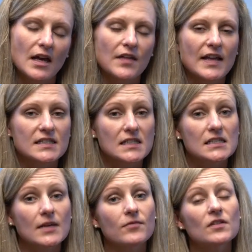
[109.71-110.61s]
And that's the
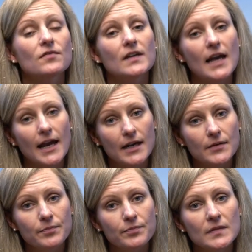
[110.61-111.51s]
same for the VA.
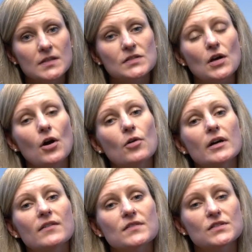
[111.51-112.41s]
So
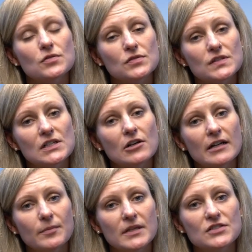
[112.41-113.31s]
if the Social
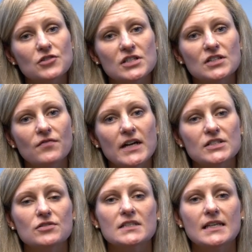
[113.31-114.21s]
Security Administration
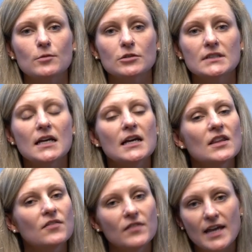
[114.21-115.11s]
finds you disabled,
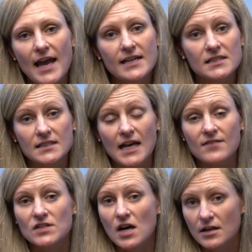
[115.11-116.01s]
the VA doesn't
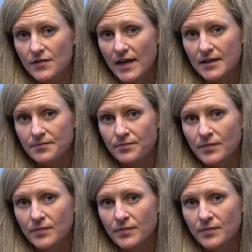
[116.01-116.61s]
have to honor that.